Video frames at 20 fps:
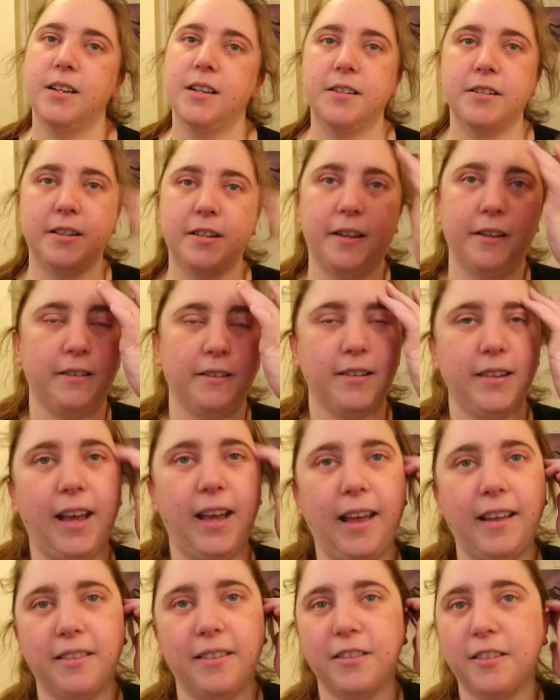So
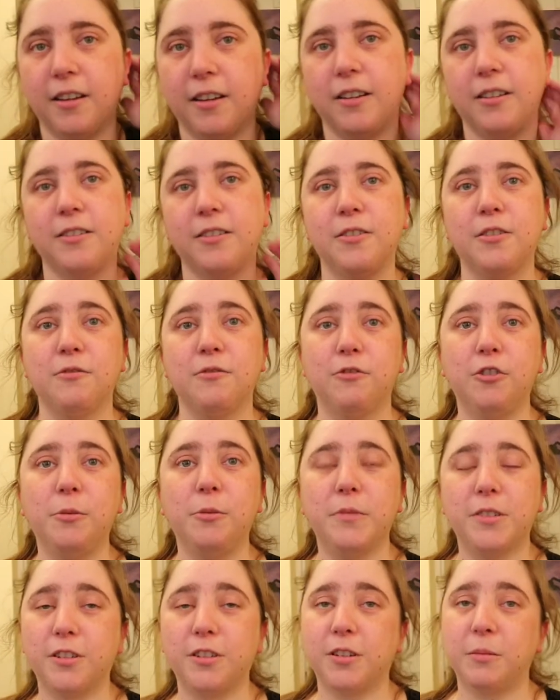yeah, the
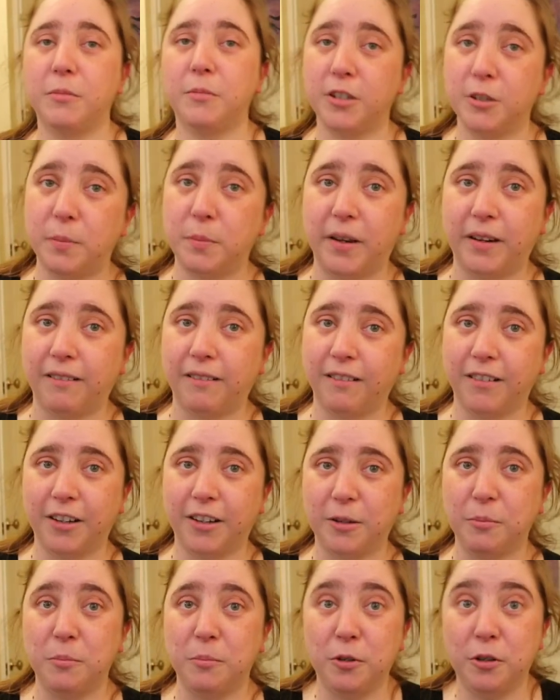room is looking much better and I
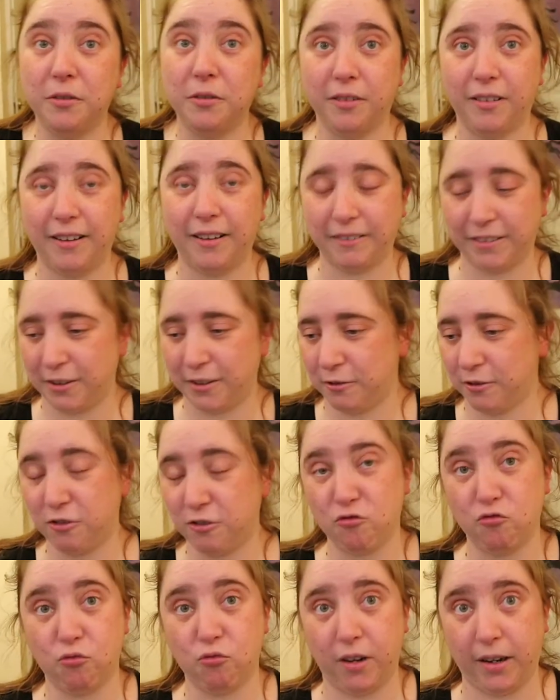can move around, so it's
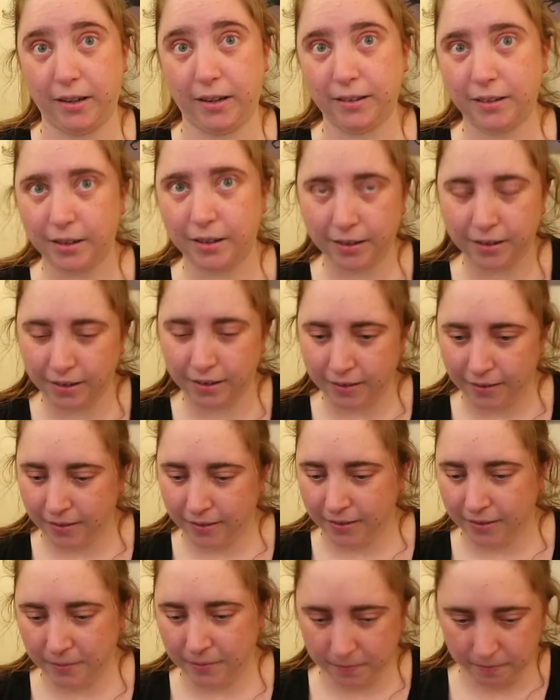great.
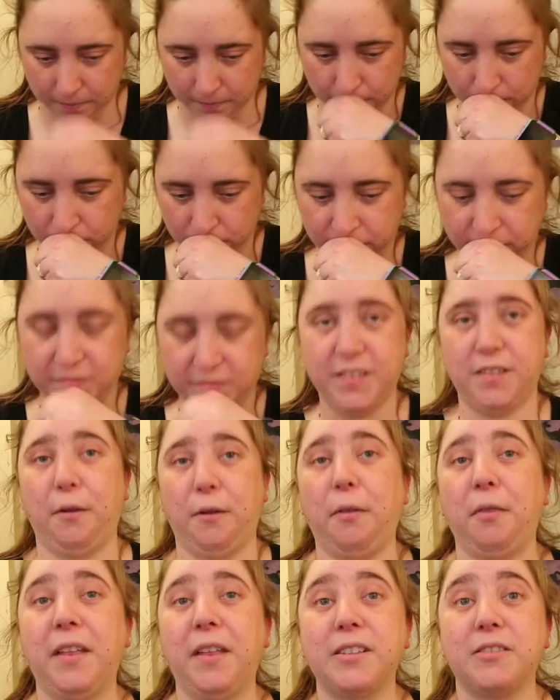
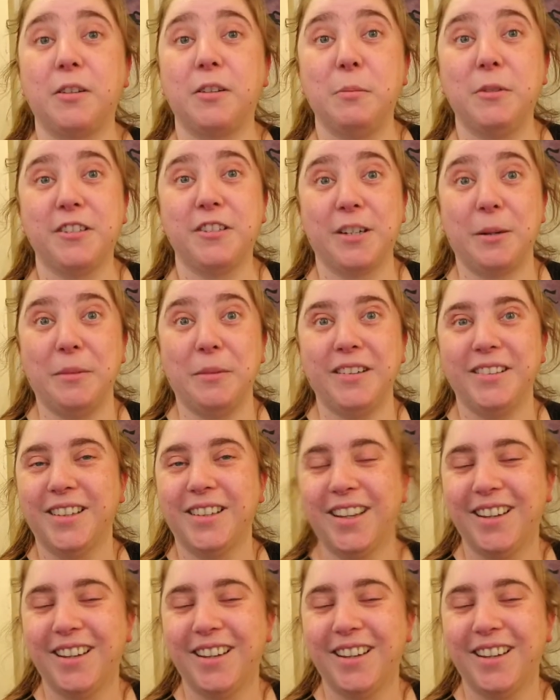So thanks very much, Emma.